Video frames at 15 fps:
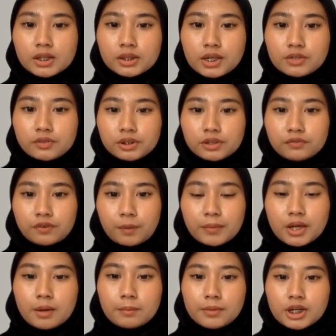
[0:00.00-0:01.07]
Tax return
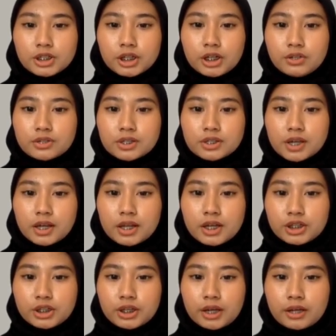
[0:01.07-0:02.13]
form. Malaysia uses
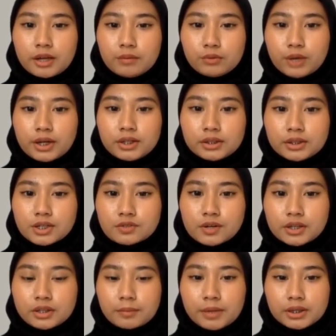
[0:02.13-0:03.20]
LHDNM to handle
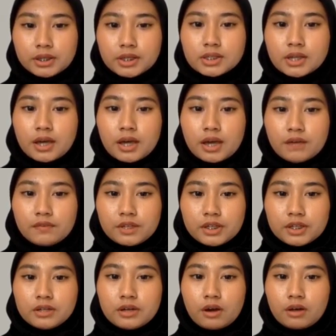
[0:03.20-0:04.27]
tax-related matters. Every
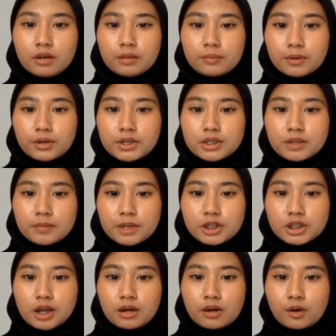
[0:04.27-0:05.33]
year, all employees in
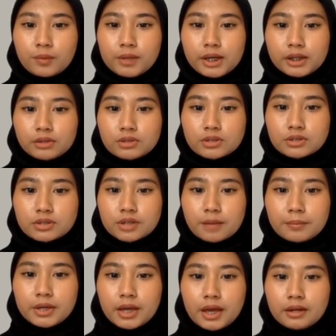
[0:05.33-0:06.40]
Malaysia are obligated to
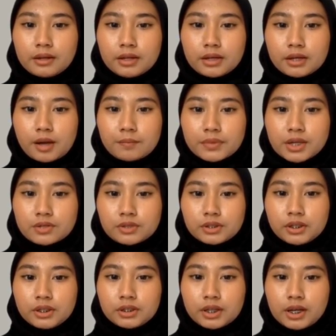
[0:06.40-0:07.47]
submit an income tax
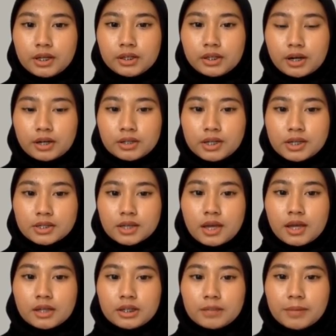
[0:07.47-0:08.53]
return detailing their earnings.
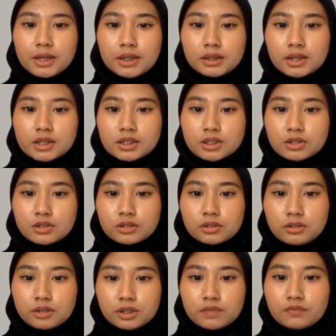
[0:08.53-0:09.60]
The main tax
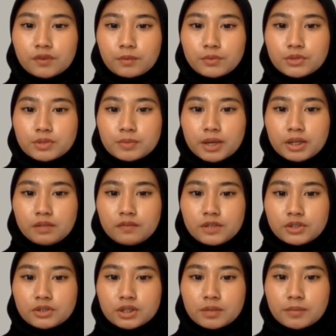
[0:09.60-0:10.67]
return form used by
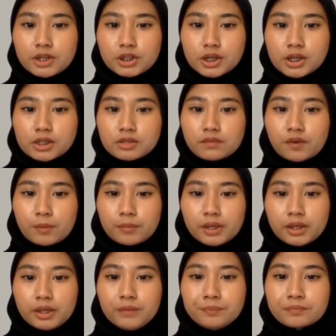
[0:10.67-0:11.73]
individuals in Malaysia is the Form
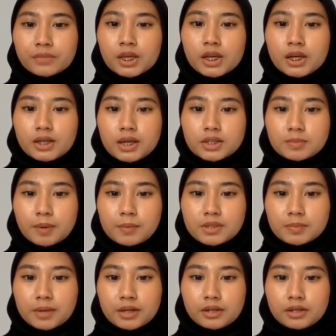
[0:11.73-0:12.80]
BE. Next,
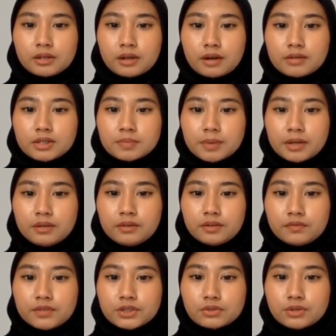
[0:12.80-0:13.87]
public spending. Current spending
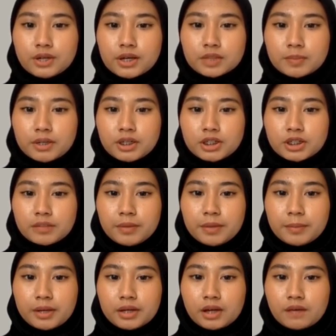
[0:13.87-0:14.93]
refers to the expenditure
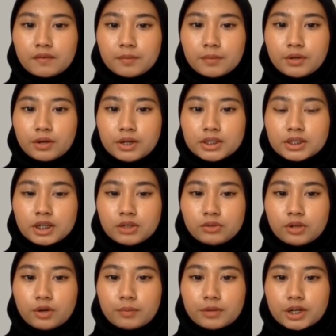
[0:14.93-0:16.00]
made by a government on its
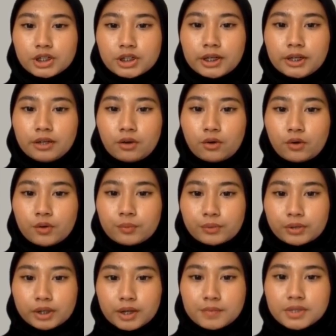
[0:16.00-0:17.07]
day-to-day operation and ongoing
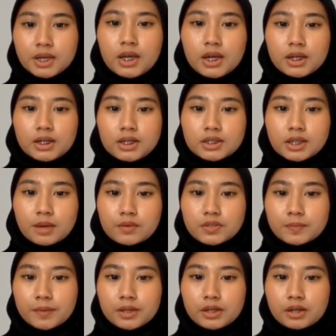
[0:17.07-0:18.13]
programs. This type of
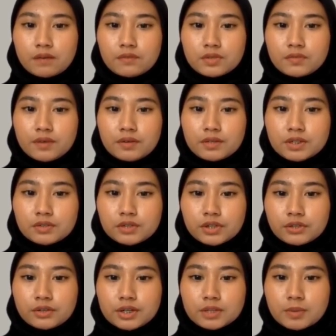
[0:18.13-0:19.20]
spending covers various
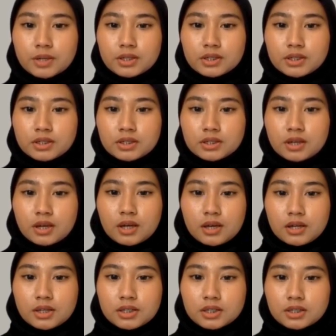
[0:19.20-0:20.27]
recurring expenses
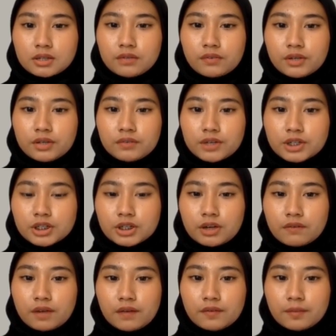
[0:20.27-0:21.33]
necessary for the functioning
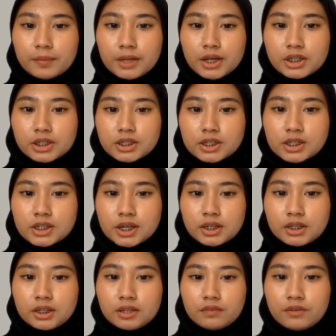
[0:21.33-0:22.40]
of government agencies
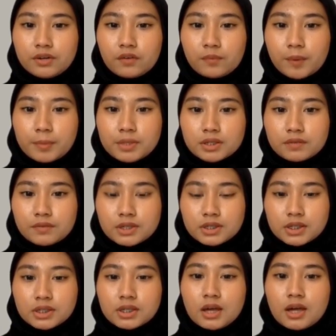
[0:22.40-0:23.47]
and the delivery of public
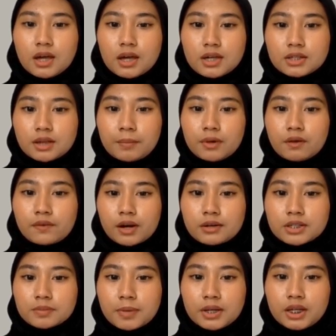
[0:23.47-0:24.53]
services. Example of
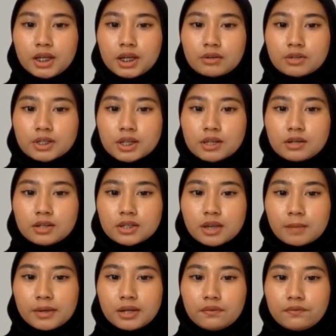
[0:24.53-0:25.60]
current spending include salaries
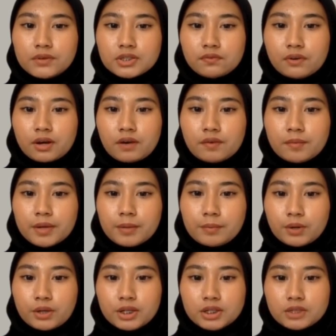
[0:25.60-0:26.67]
and benefits for government
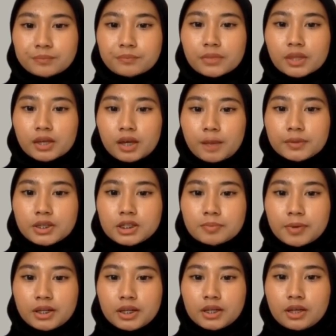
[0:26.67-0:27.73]
employees. Capital
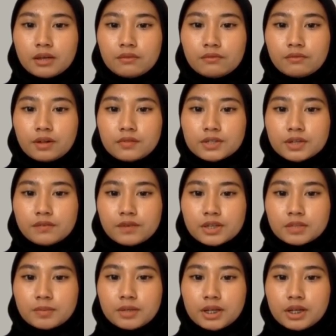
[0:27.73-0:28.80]
spending involves
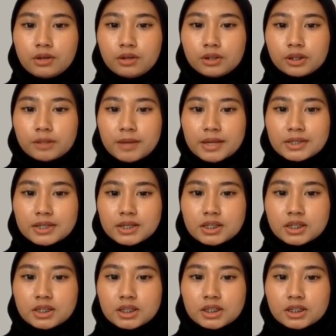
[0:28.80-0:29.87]
investment in long-term
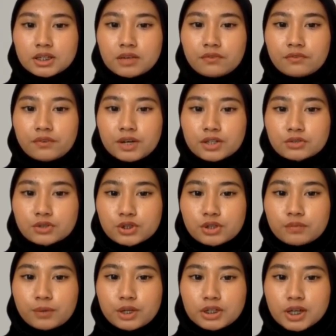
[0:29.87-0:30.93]
assets such as
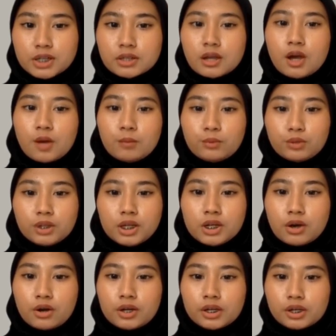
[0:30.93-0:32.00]
infrastructure projects,
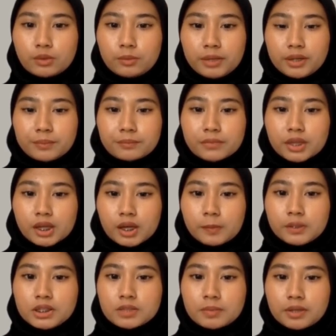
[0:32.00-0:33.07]
building, or equipment.
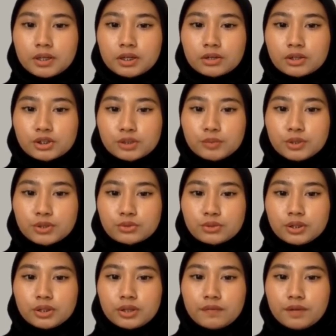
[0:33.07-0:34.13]
Capital spending contributes
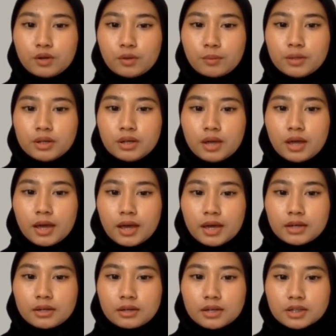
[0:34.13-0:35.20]
to the development
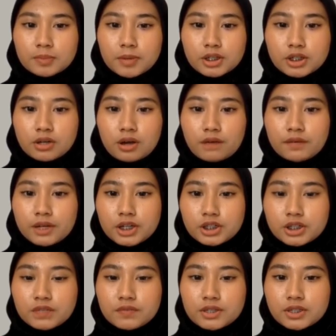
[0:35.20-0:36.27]
and expansion of a
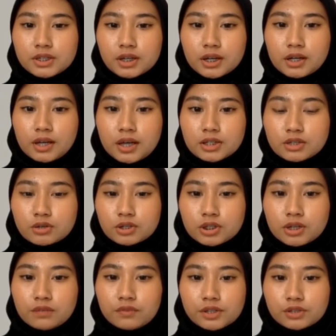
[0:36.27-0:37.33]
nation's physical and
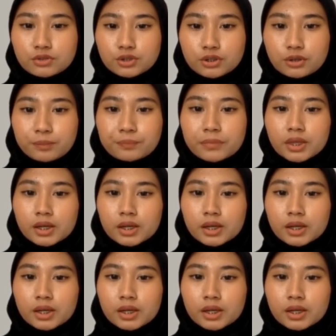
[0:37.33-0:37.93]
social infrastructure.